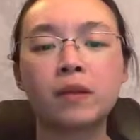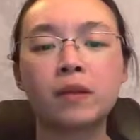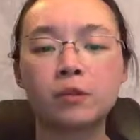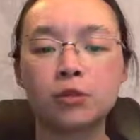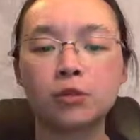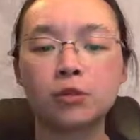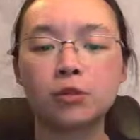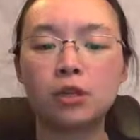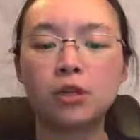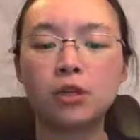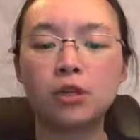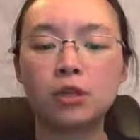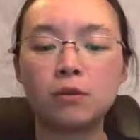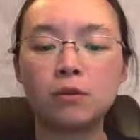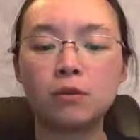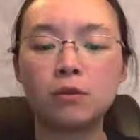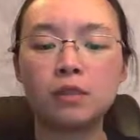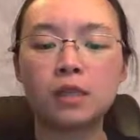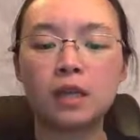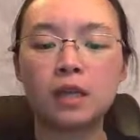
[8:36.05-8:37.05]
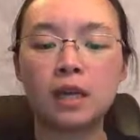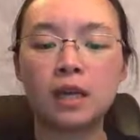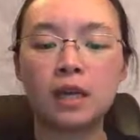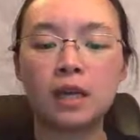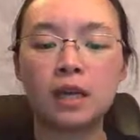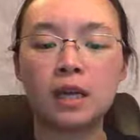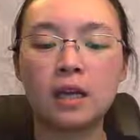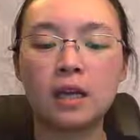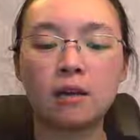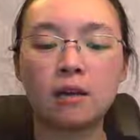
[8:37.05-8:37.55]
So you can use
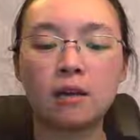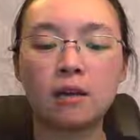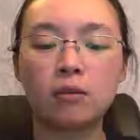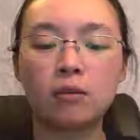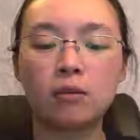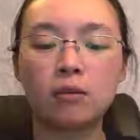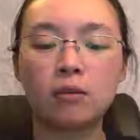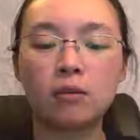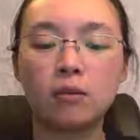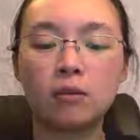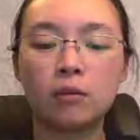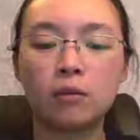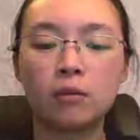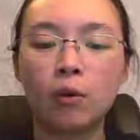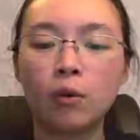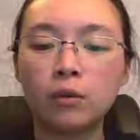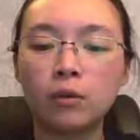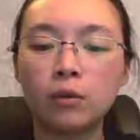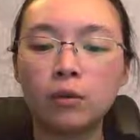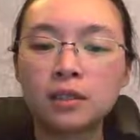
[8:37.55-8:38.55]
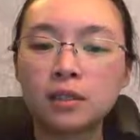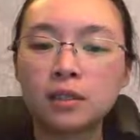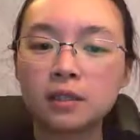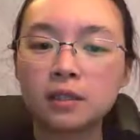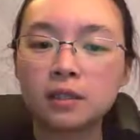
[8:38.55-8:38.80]
a gold